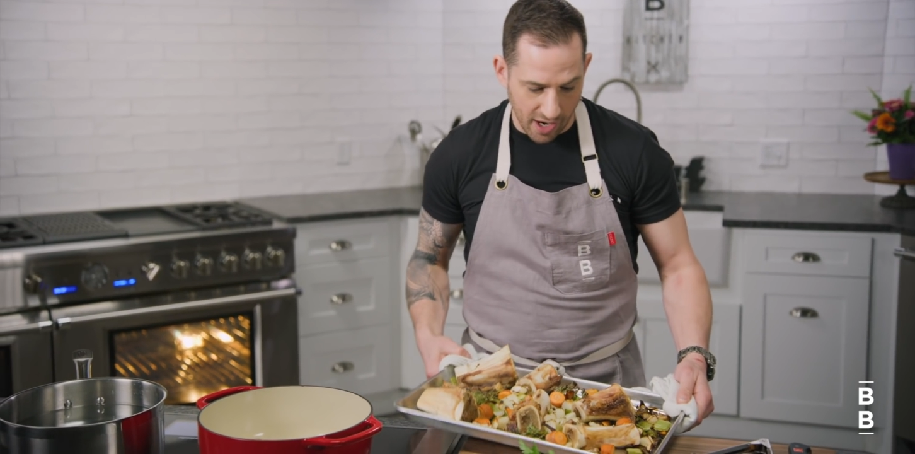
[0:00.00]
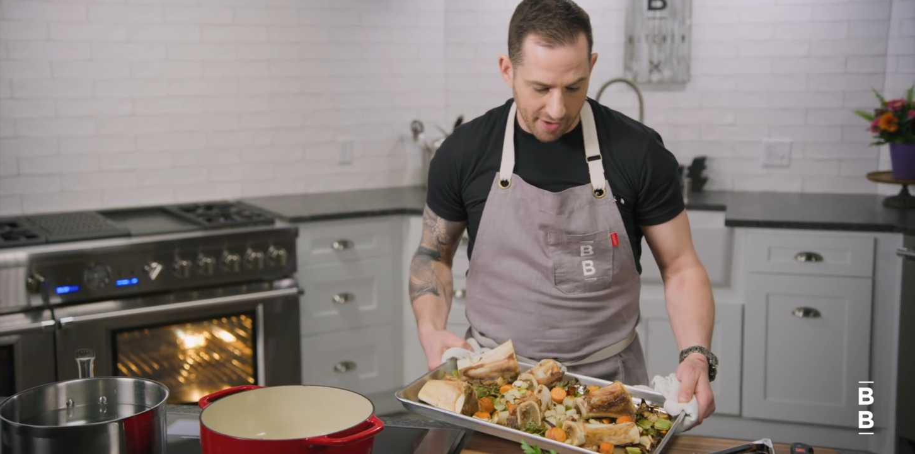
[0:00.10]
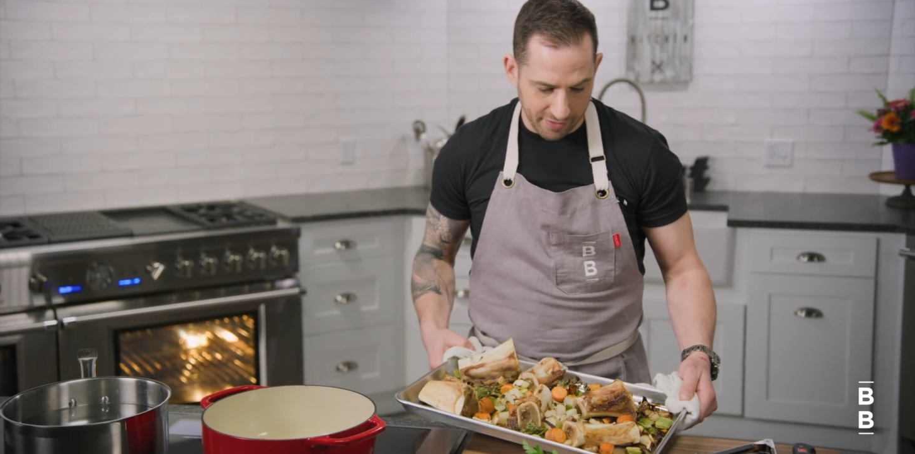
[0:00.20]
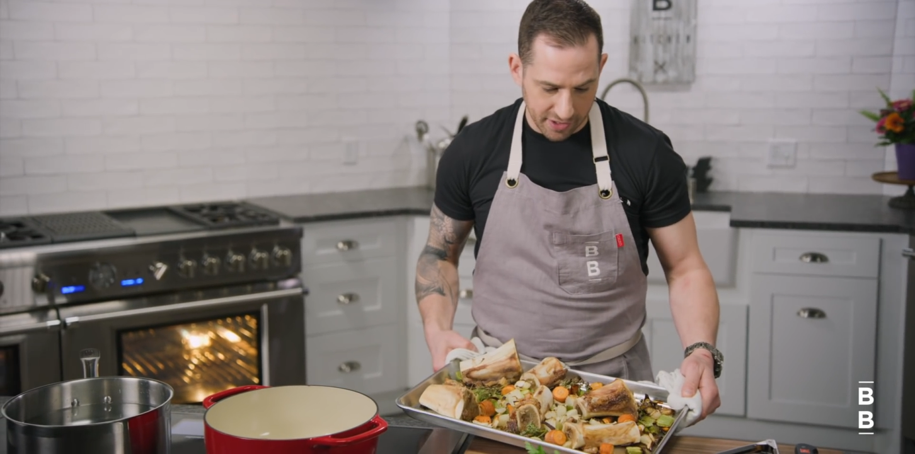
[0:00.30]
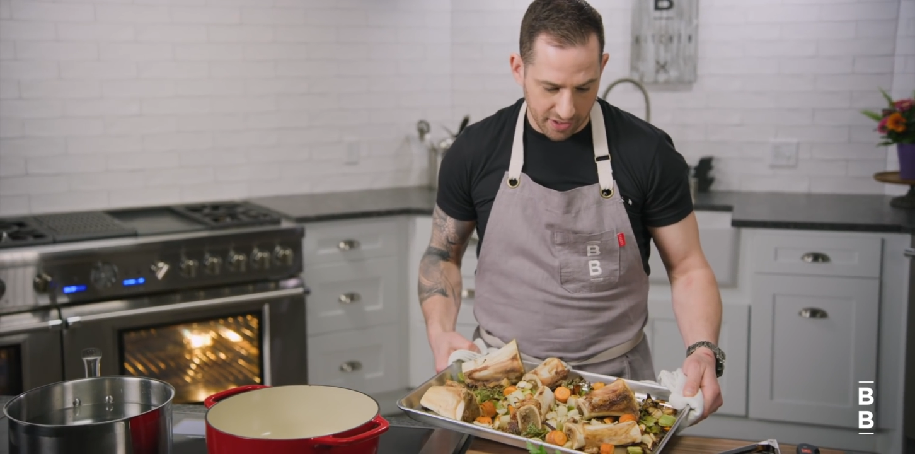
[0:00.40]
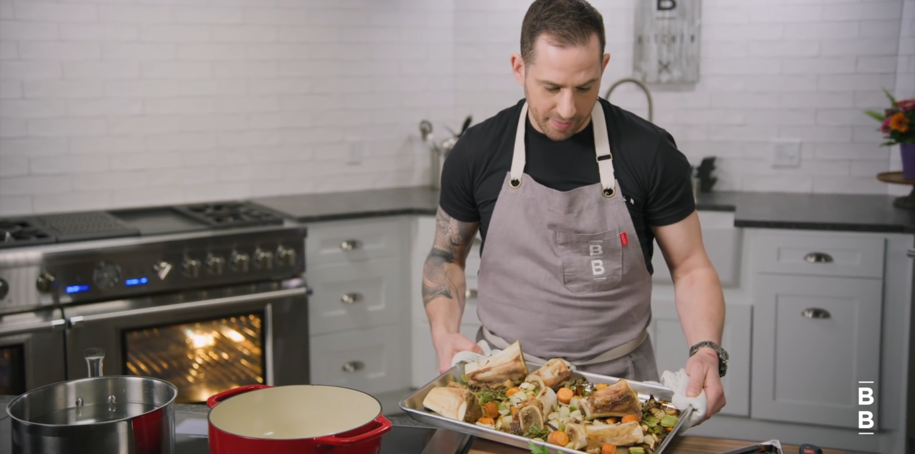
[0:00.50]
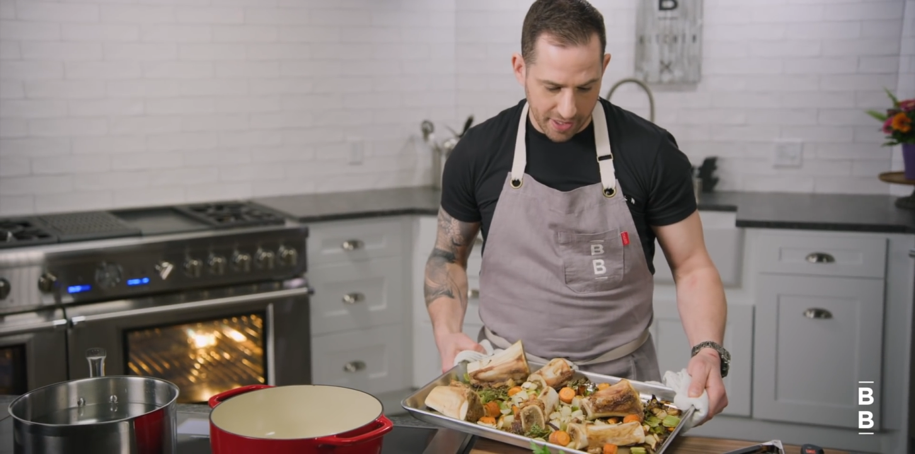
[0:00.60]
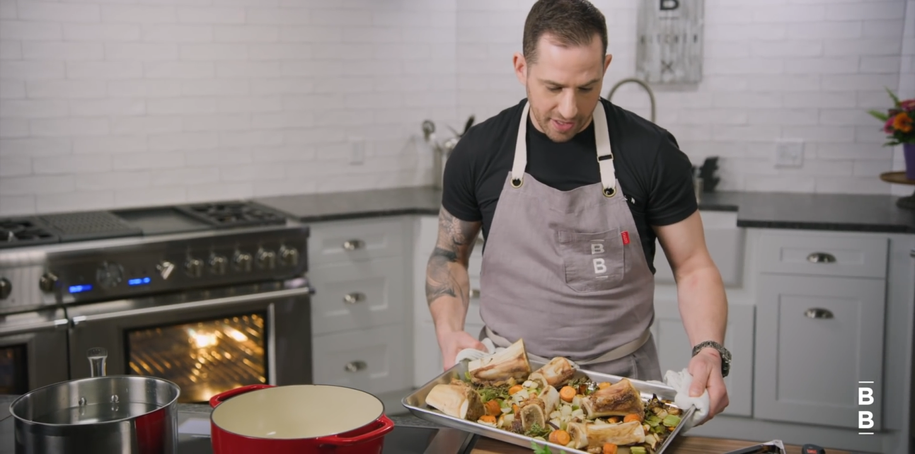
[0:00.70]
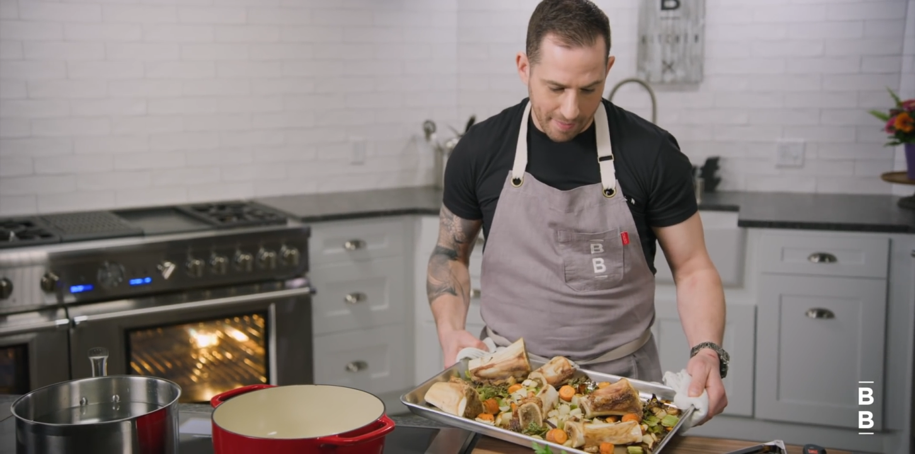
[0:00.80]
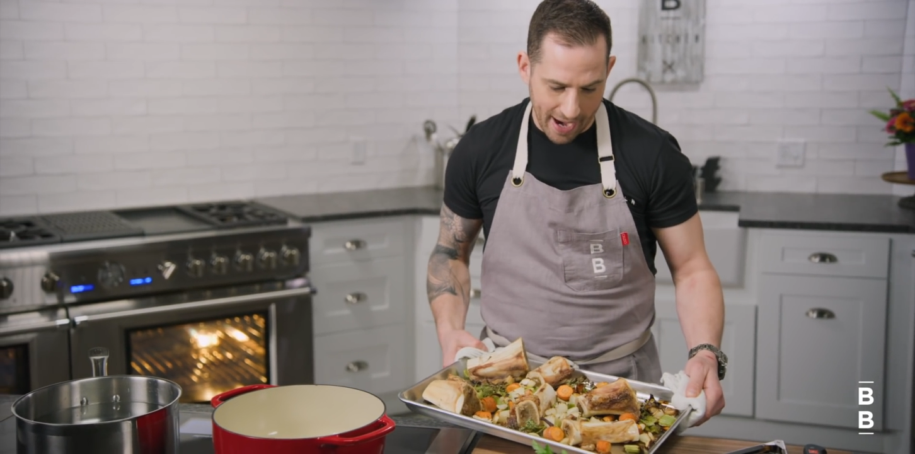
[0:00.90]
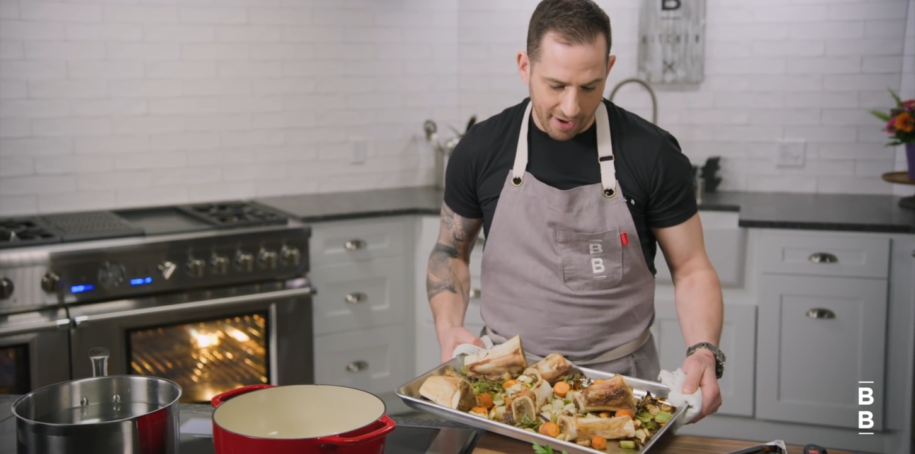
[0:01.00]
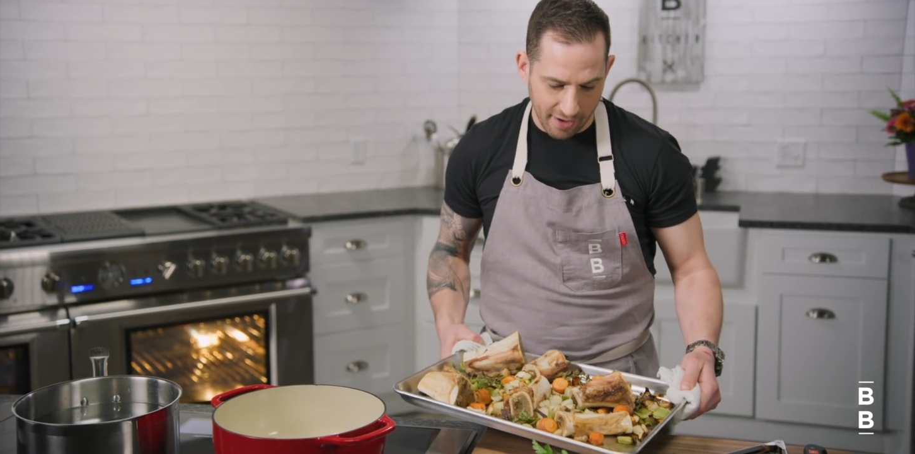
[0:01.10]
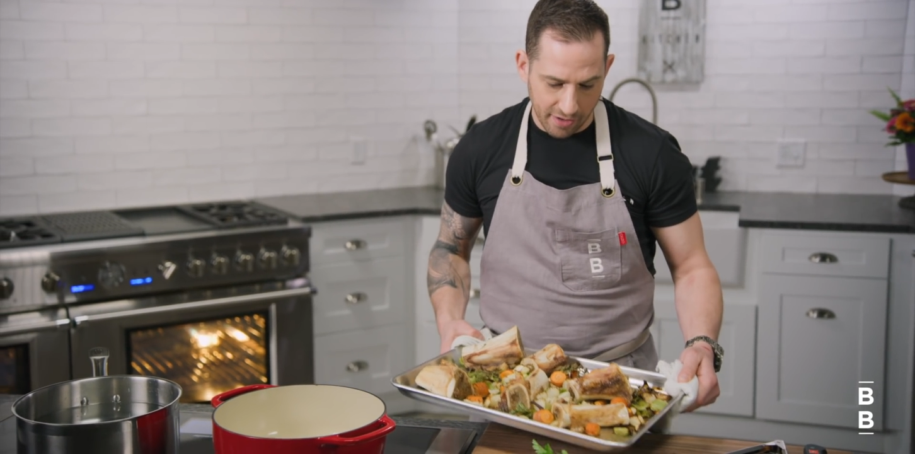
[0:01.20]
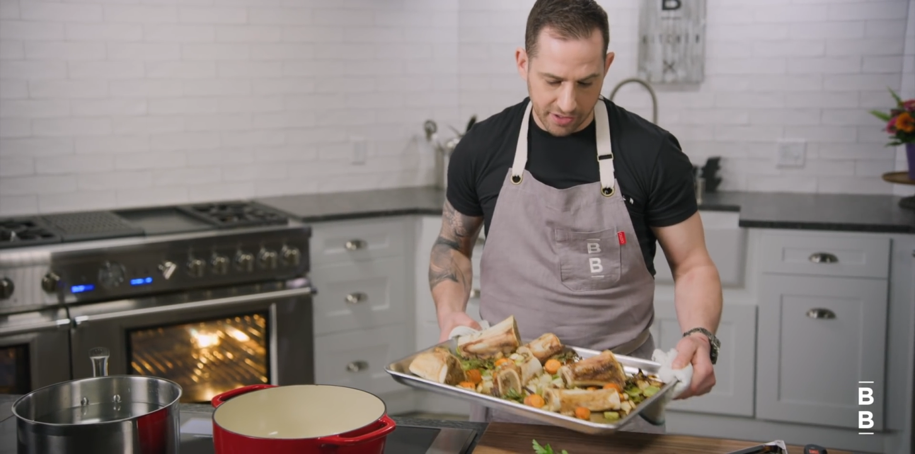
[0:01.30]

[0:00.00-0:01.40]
off a little bit of the marrow.